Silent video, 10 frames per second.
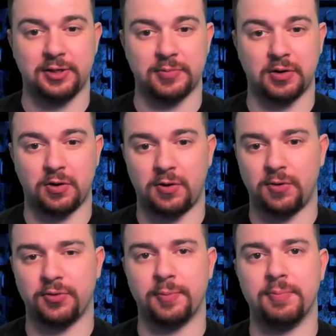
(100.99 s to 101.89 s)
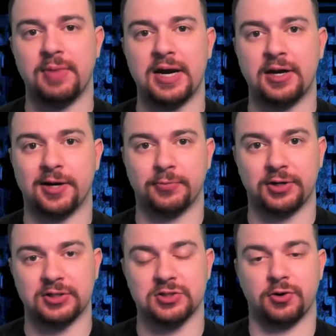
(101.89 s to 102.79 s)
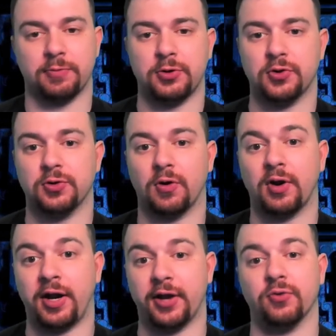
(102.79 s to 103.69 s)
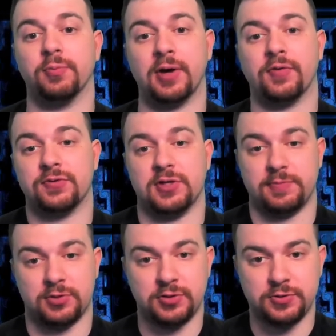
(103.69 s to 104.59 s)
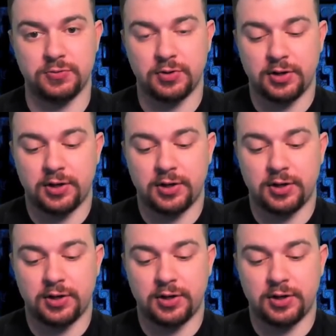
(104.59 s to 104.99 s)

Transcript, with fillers: but all the main operations in our computer are handled by the CPU,